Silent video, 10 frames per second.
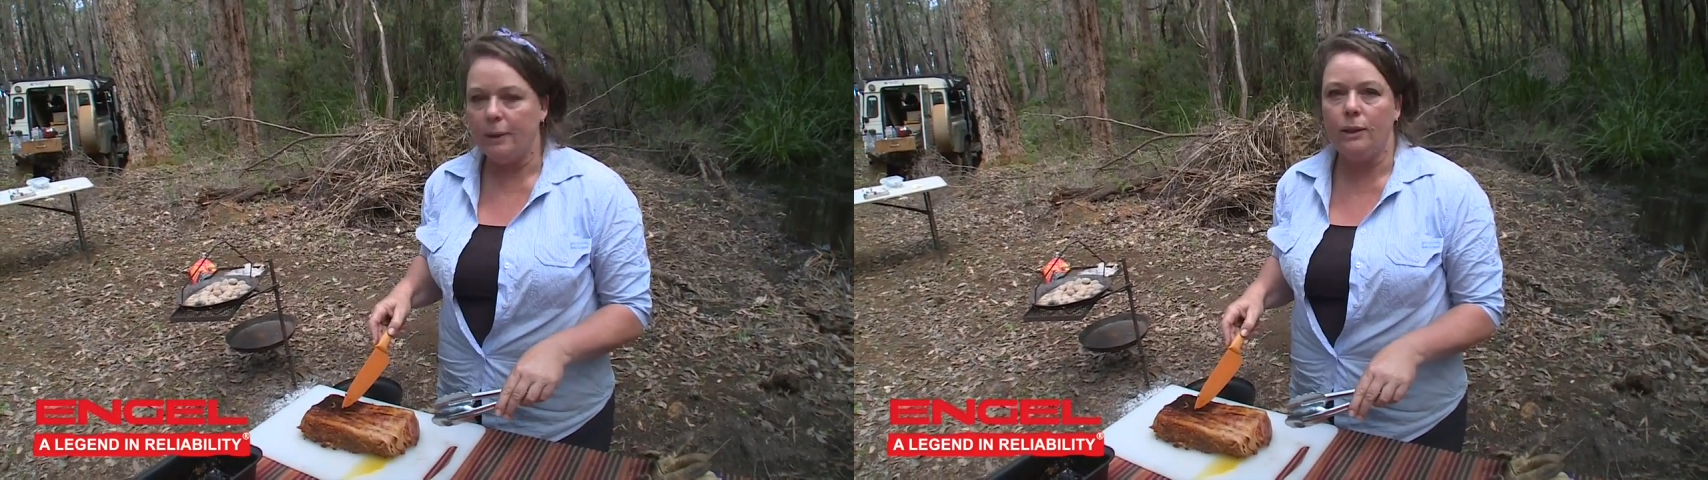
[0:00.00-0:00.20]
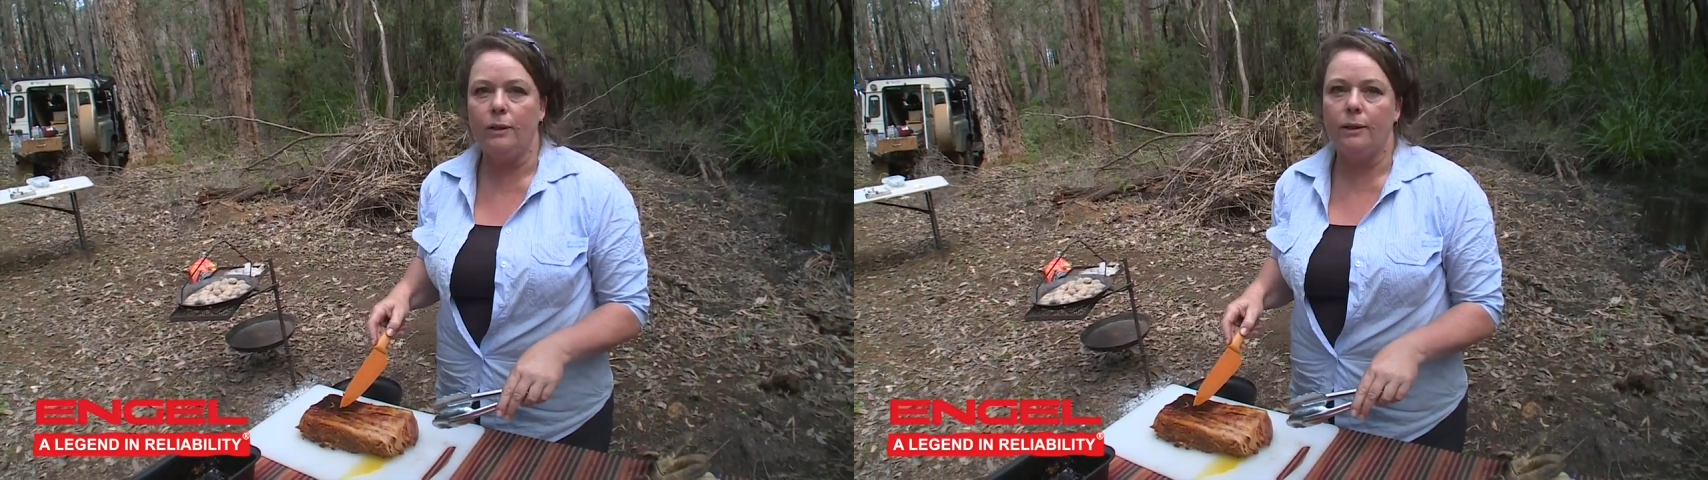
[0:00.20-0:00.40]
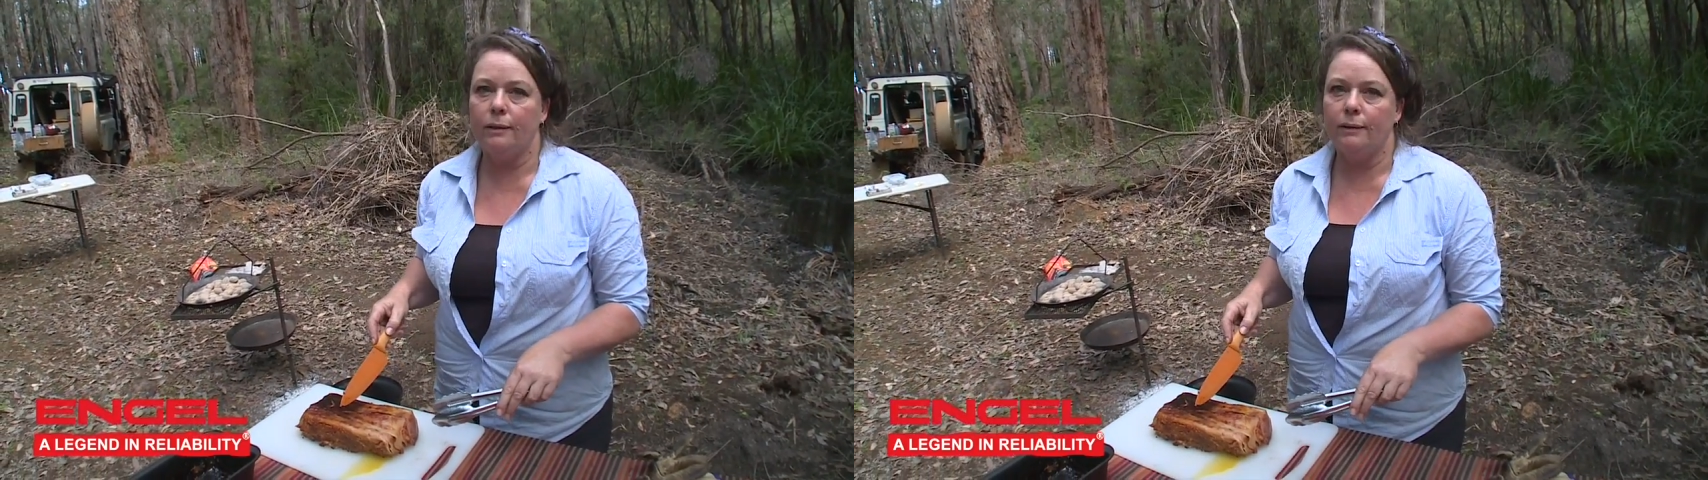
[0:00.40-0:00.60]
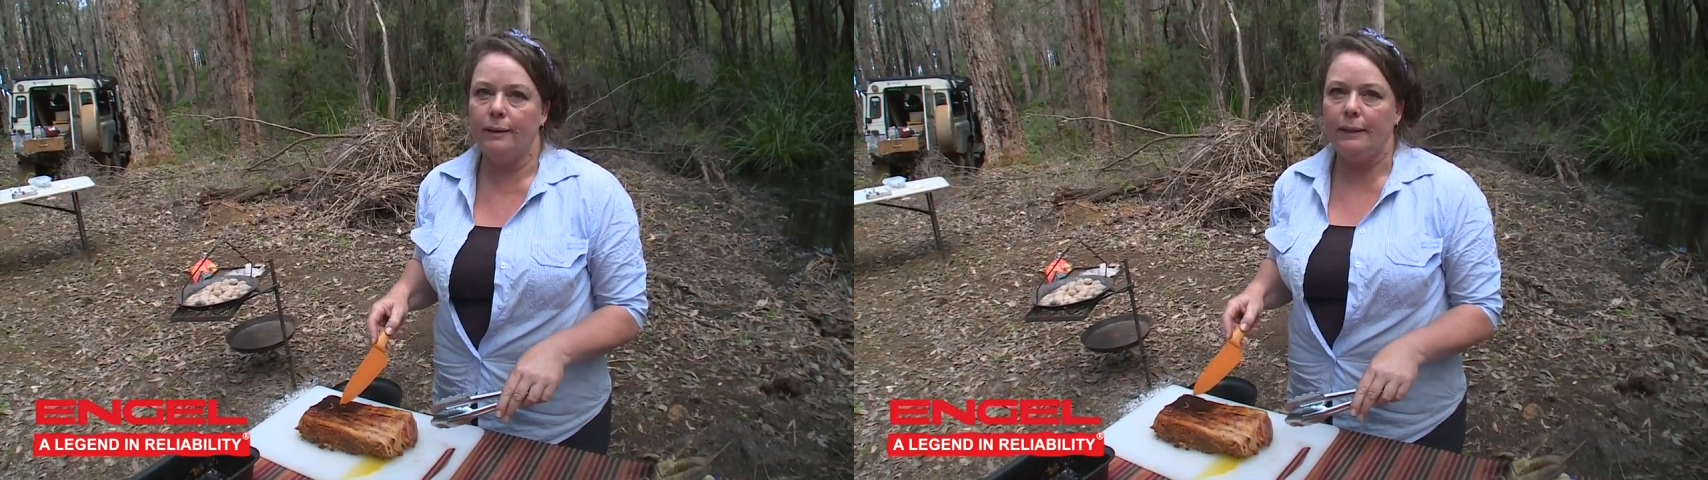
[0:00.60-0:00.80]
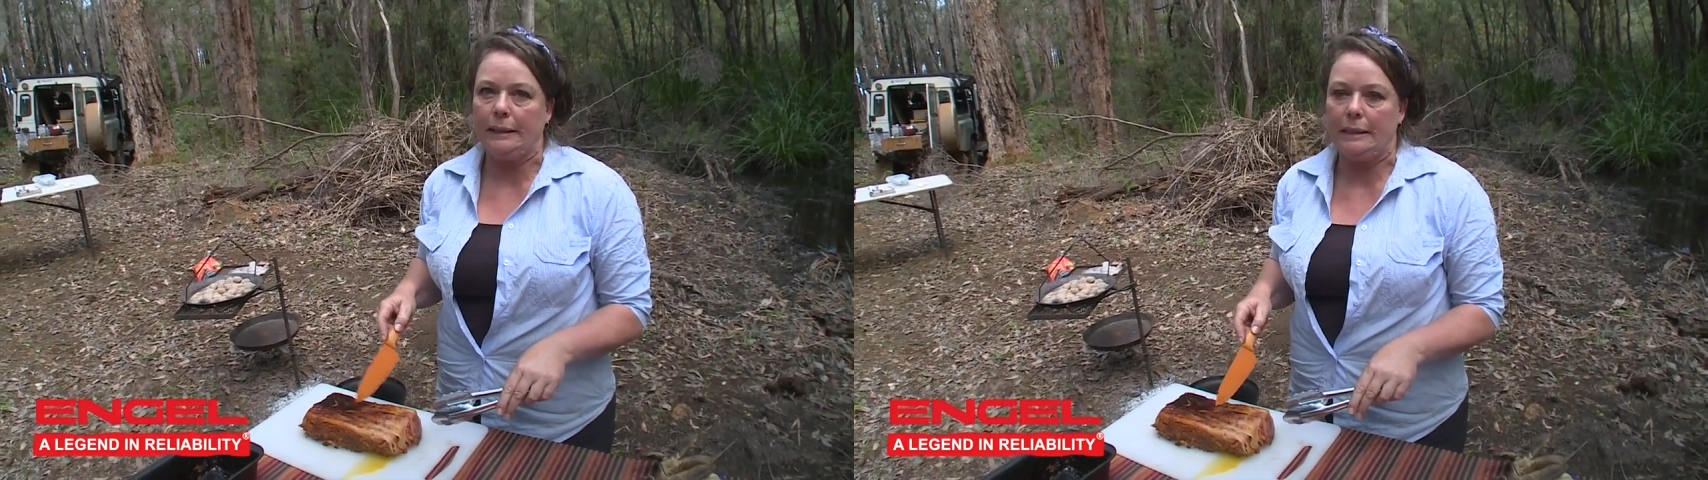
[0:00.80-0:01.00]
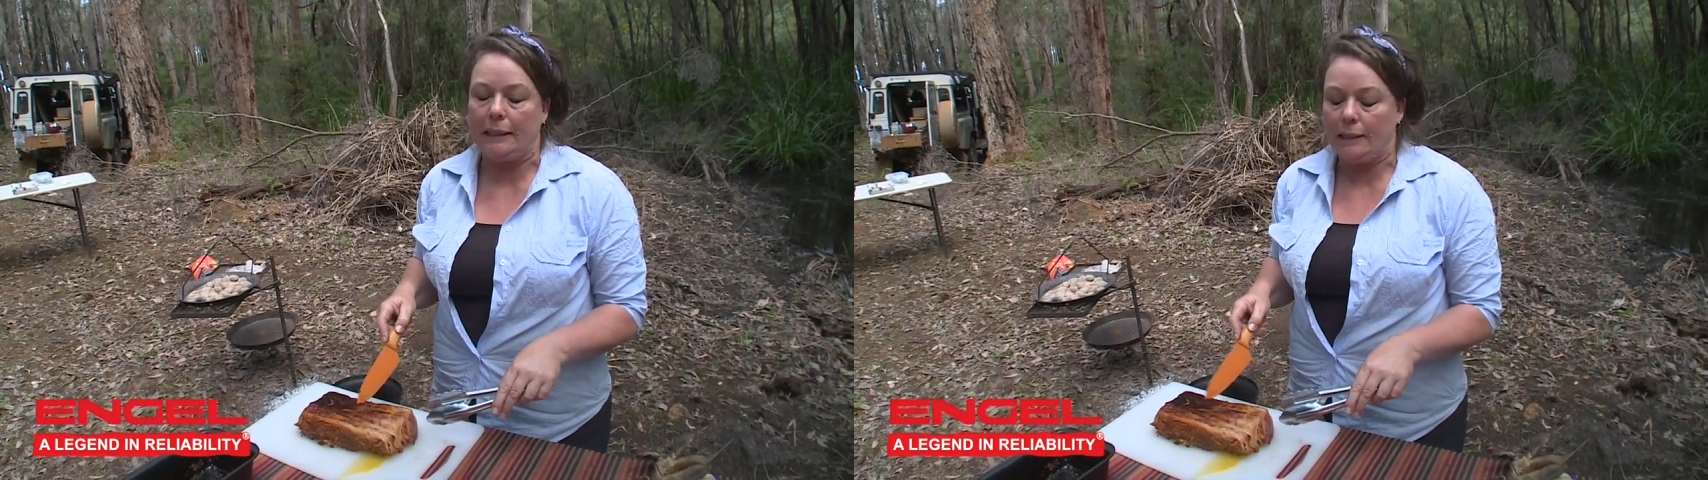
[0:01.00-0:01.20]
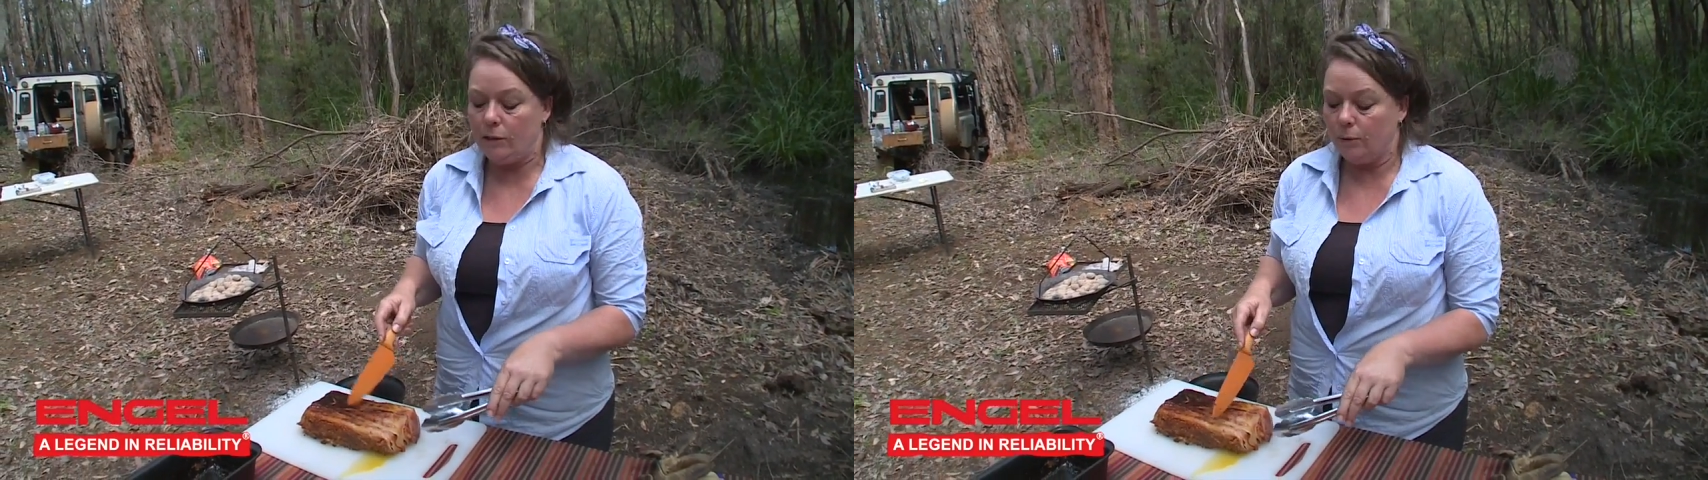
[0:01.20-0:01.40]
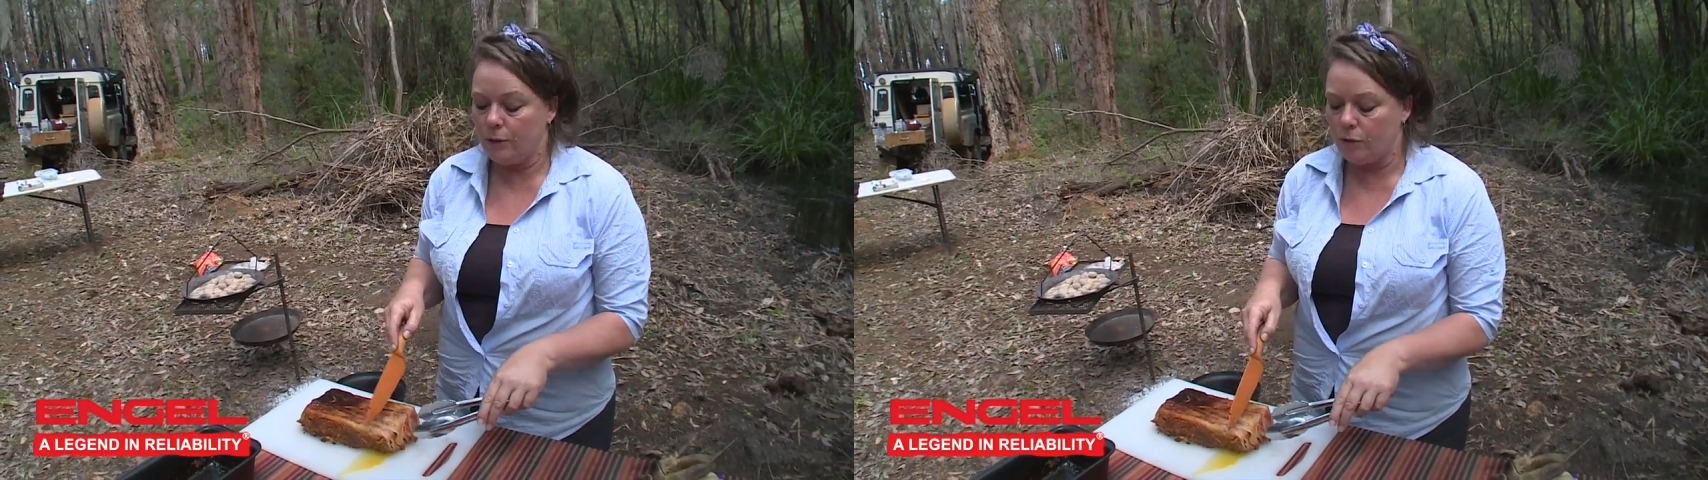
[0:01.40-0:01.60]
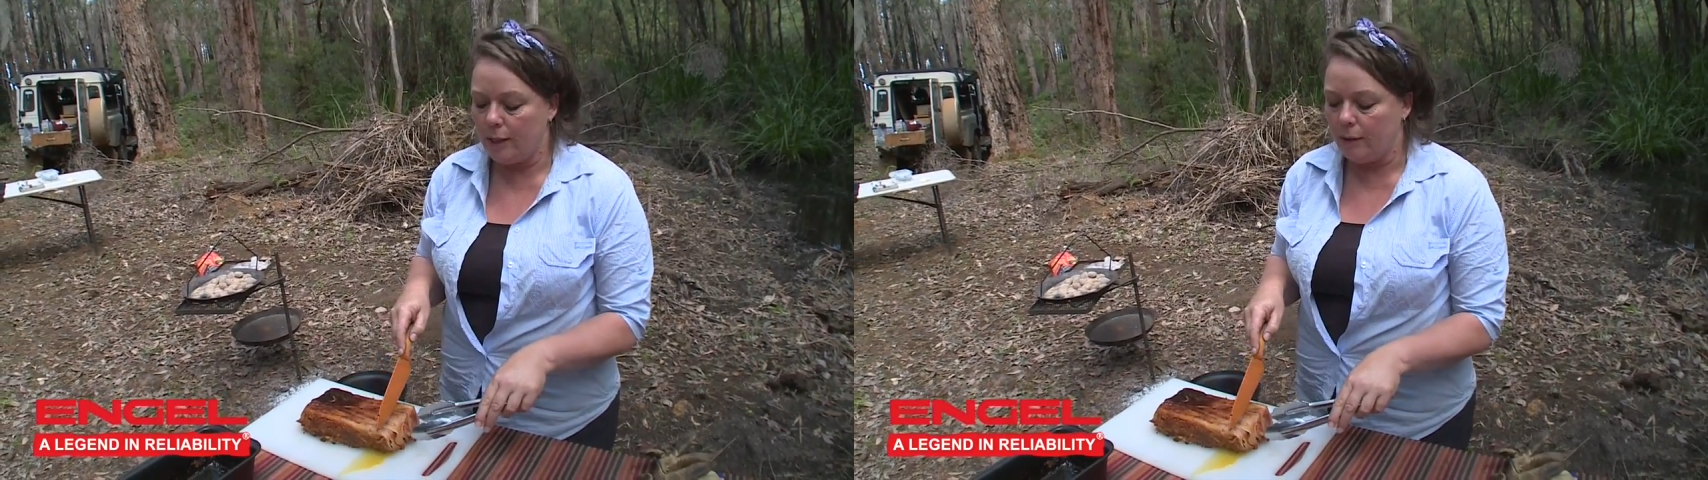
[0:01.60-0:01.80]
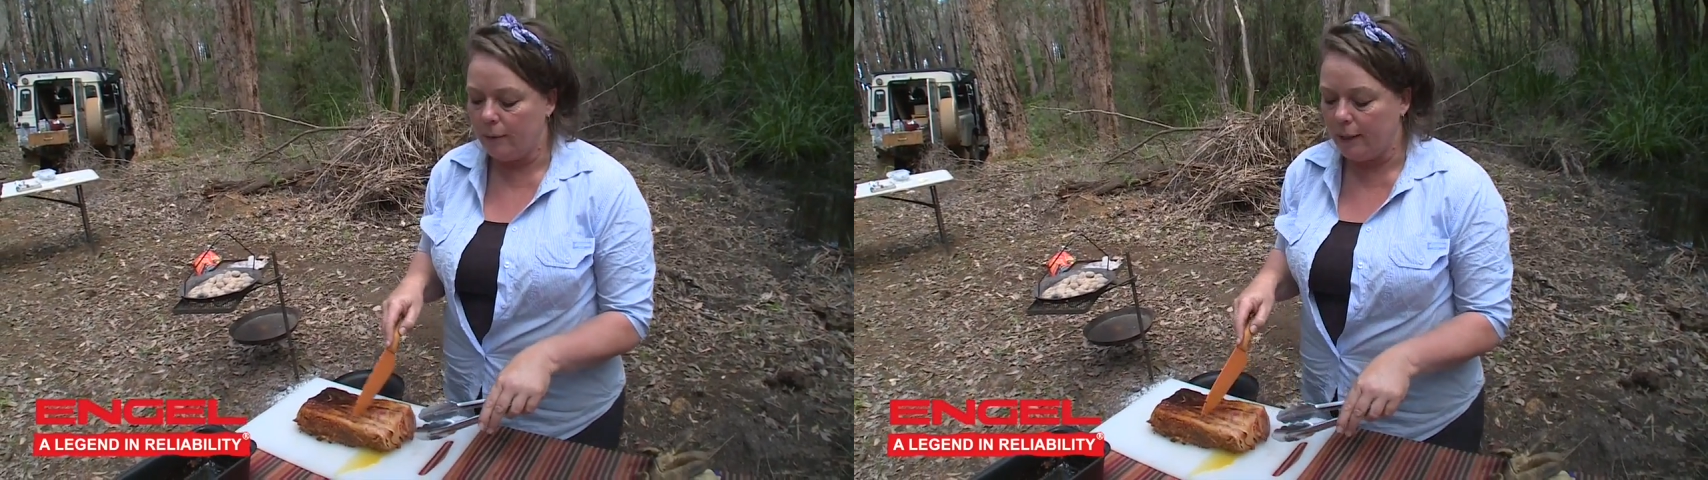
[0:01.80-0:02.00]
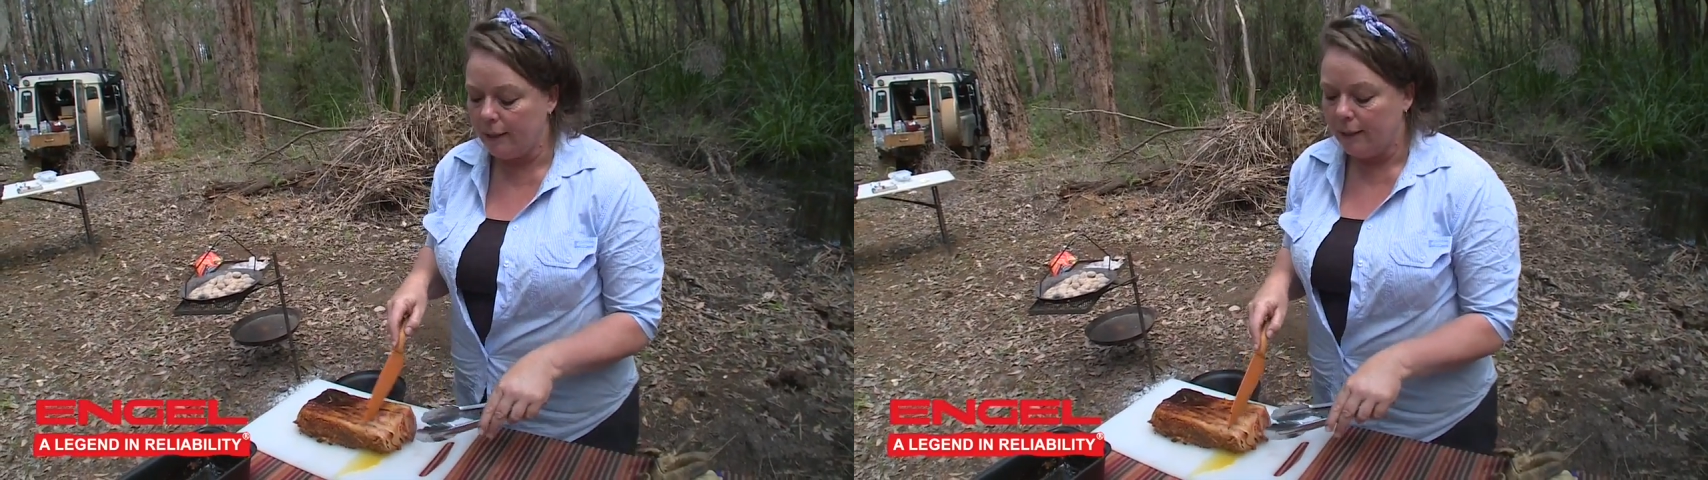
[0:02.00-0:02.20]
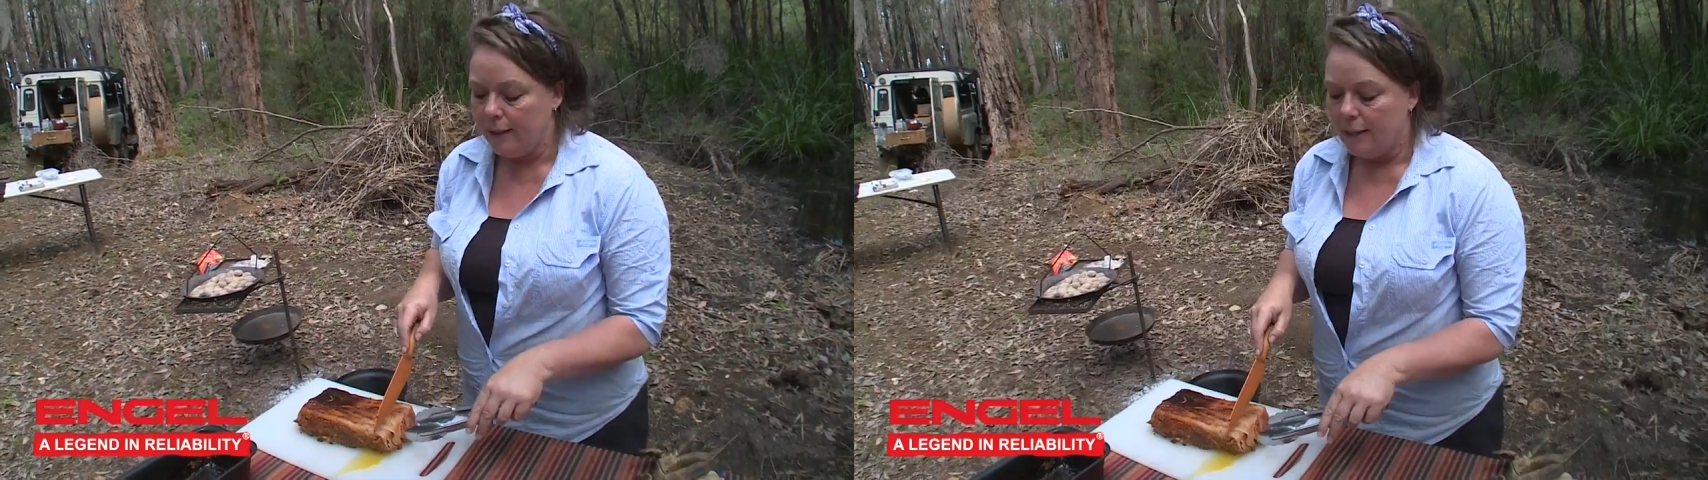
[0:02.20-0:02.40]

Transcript: but you can tuck into it straight away.